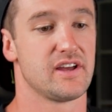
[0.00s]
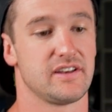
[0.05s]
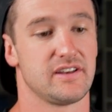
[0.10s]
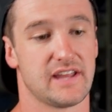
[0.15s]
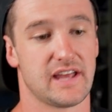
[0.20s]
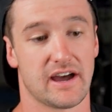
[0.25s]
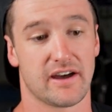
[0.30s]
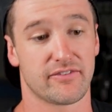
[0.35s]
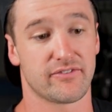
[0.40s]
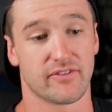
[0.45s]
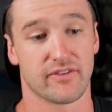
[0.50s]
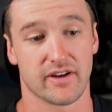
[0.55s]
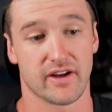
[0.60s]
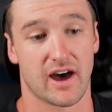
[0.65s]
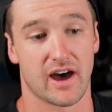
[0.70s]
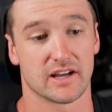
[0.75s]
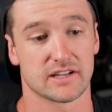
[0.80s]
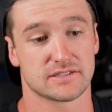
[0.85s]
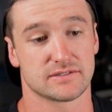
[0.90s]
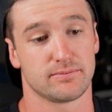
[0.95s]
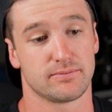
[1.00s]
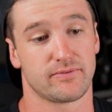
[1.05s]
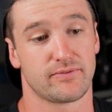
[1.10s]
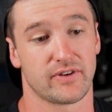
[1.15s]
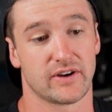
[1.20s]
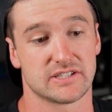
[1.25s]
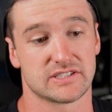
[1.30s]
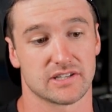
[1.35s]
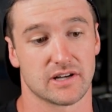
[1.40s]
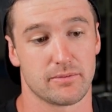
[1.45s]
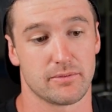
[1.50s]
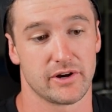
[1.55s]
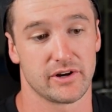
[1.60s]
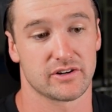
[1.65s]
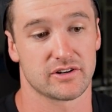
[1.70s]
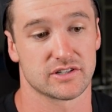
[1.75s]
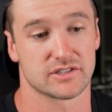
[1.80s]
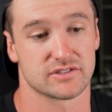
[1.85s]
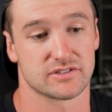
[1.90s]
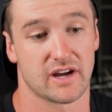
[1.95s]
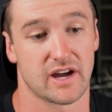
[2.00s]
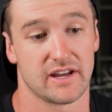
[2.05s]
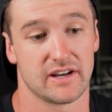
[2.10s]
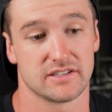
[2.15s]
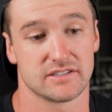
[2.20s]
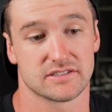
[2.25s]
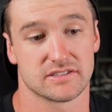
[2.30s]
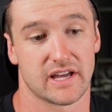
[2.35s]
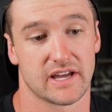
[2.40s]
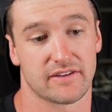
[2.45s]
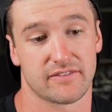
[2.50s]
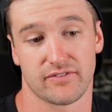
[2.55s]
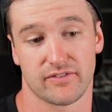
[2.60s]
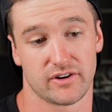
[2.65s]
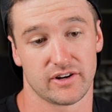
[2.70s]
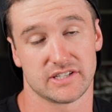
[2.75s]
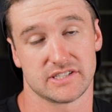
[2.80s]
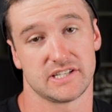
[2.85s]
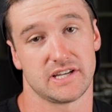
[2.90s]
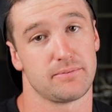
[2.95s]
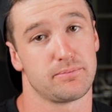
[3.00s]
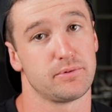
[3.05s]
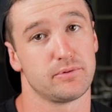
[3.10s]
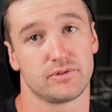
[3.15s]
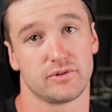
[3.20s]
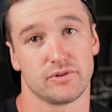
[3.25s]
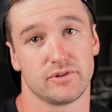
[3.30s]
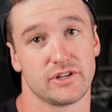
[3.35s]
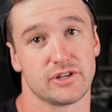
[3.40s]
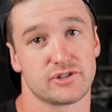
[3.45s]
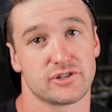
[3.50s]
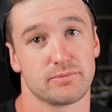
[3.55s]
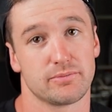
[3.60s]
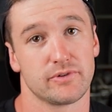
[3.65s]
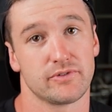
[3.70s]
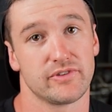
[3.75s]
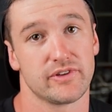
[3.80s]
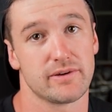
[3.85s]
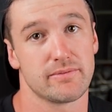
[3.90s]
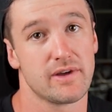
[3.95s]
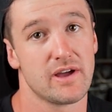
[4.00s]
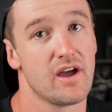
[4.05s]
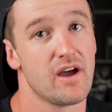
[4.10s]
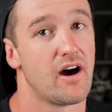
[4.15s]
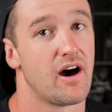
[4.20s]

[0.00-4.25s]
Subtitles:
Now for us freestyle motocross riders, like for example doing the triple flip,